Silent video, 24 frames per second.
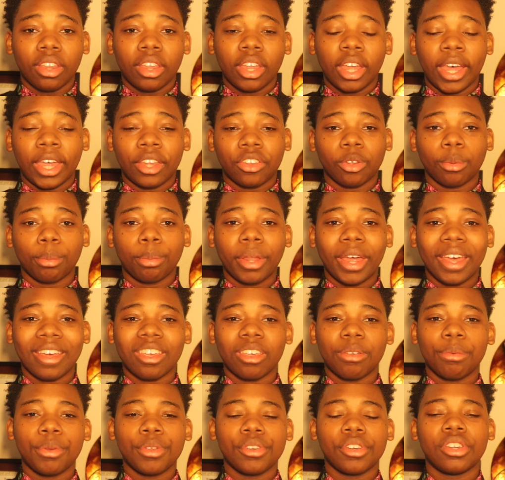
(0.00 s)
as the black
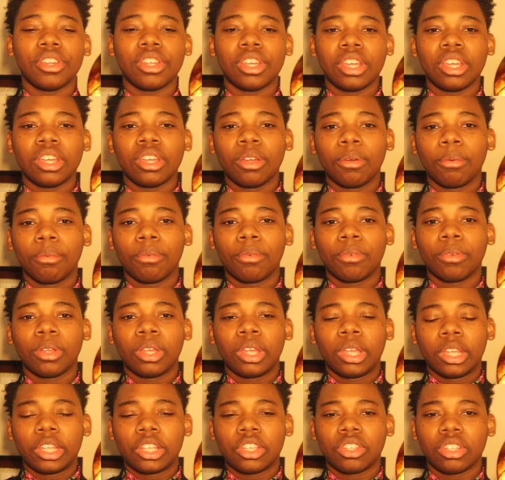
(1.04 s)
community
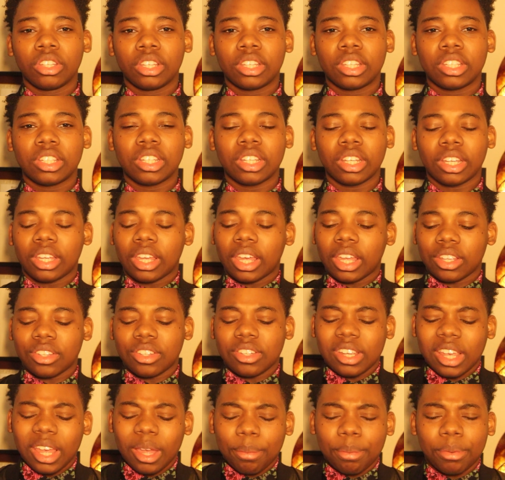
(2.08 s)

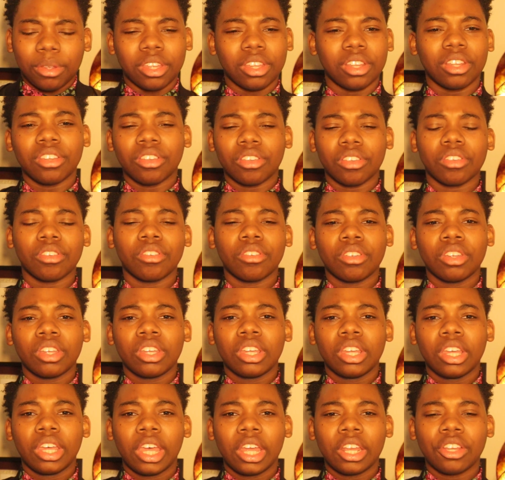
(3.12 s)
champions
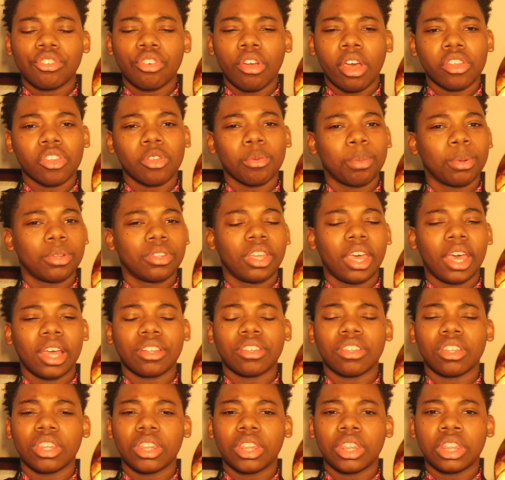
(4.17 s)
and tries to
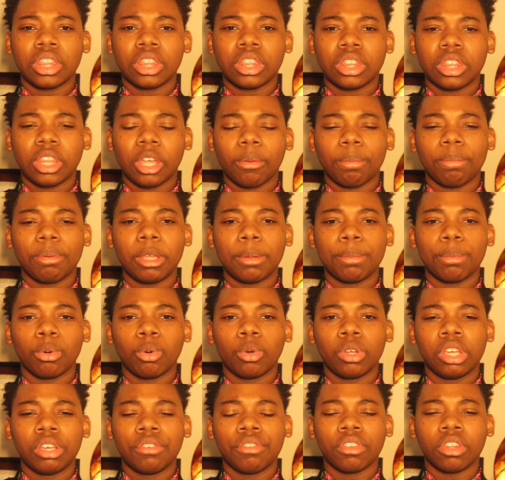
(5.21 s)
protect their
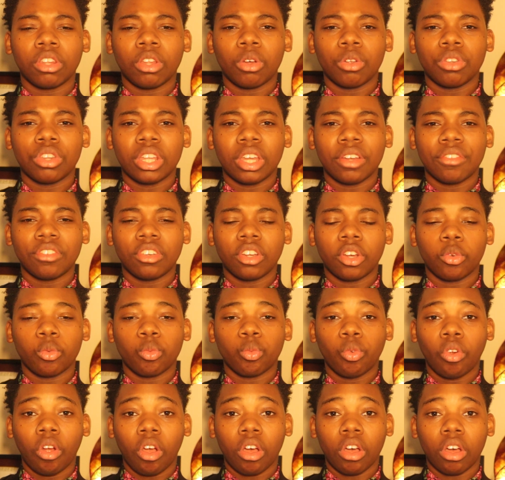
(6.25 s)
people even though they have
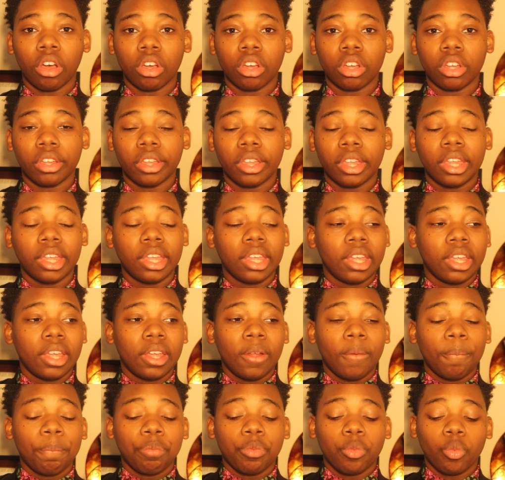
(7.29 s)
done wrong.
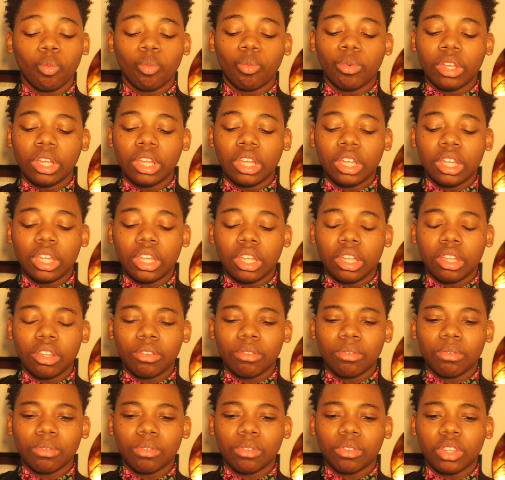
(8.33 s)

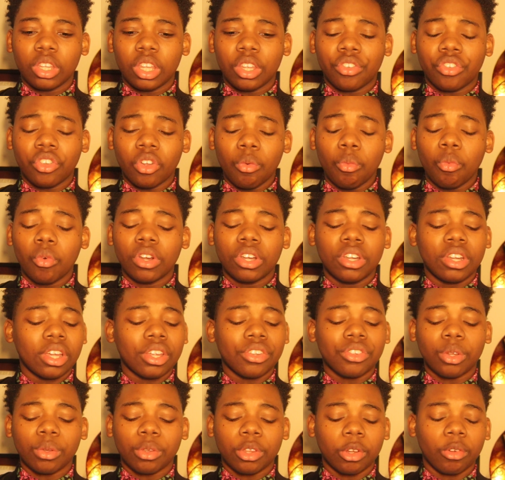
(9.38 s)
If someone
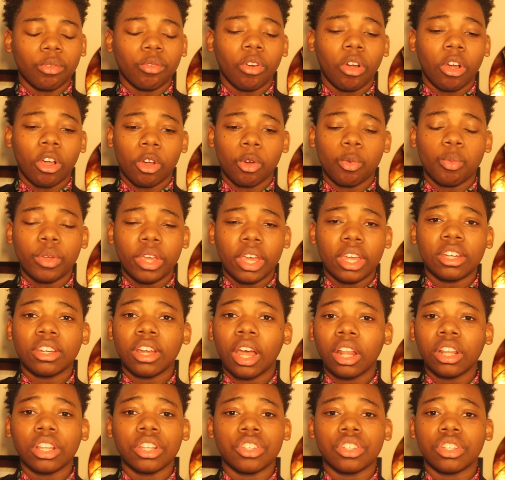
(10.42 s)
does something wrong, we
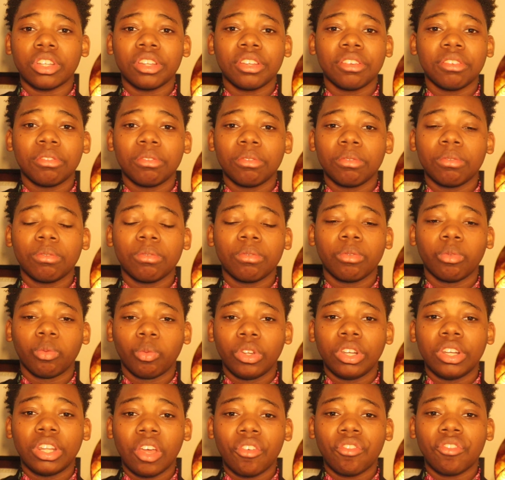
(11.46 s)
acknowledge it.
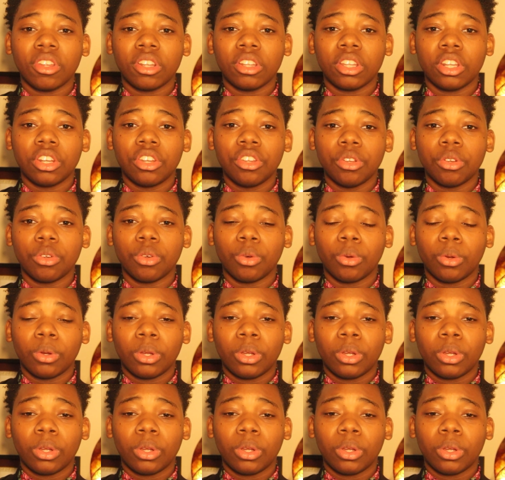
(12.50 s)
We definitely do.